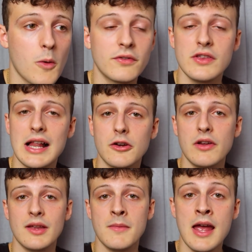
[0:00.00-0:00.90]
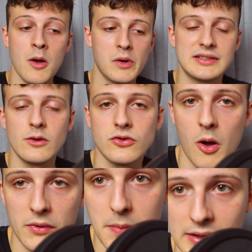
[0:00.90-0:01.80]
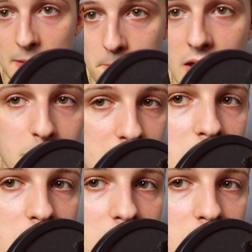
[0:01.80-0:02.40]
comment for the algorithm. want to see those comments build up, baby.